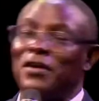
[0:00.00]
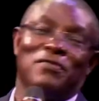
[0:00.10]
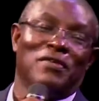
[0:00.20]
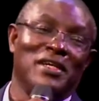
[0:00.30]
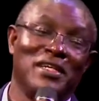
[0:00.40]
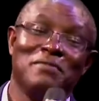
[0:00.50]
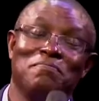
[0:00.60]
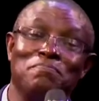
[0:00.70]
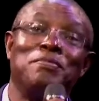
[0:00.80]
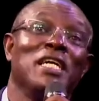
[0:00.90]
very, very
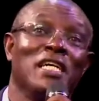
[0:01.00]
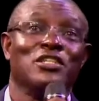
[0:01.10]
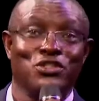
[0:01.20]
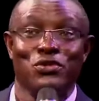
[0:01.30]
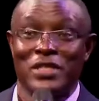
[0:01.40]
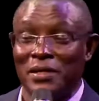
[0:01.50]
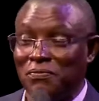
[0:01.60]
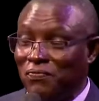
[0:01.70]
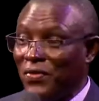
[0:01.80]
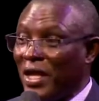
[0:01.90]
big to
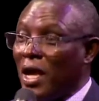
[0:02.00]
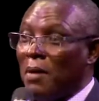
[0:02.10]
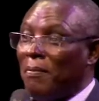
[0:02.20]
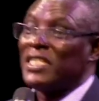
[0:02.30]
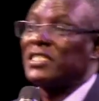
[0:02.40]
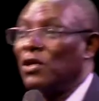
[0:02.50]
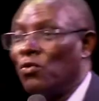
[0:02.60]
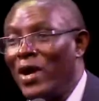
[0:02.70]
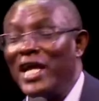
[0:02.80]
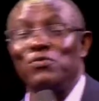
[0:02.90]
them. But
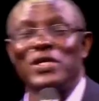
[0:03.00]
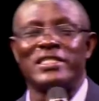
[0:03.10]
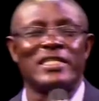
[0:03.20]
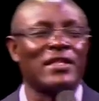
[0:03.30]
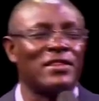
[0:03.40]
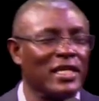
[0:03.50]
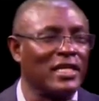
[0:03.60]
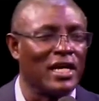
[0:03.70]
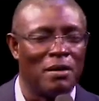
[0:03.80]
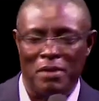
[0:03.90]
when we start
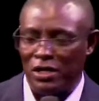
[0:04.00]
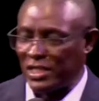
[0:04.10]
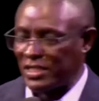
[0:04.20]
thinking about